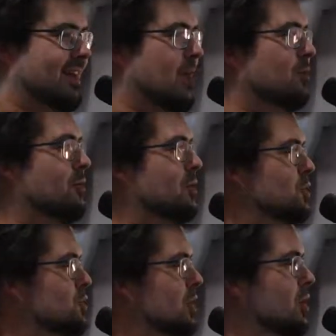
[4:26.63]
I don't really
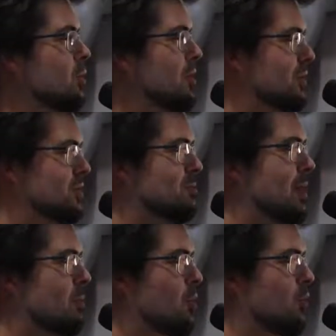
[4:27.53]
do trigger warnings on
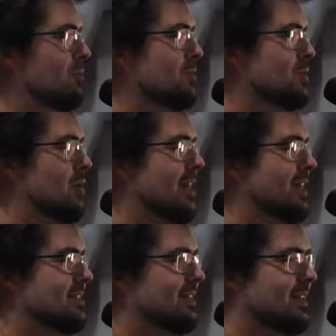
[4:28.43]
my poems, so I
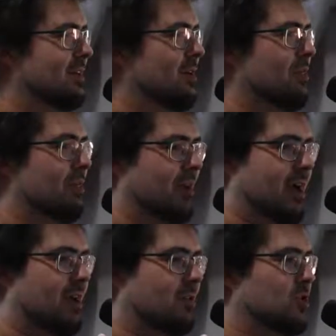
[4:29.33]
guess I did it on
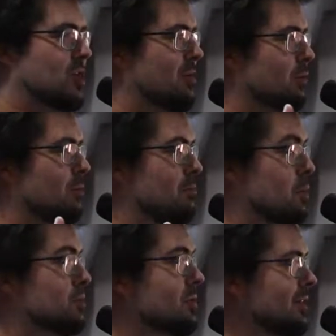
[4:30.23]
the general
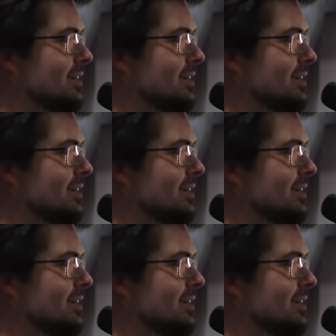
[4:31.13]
mood.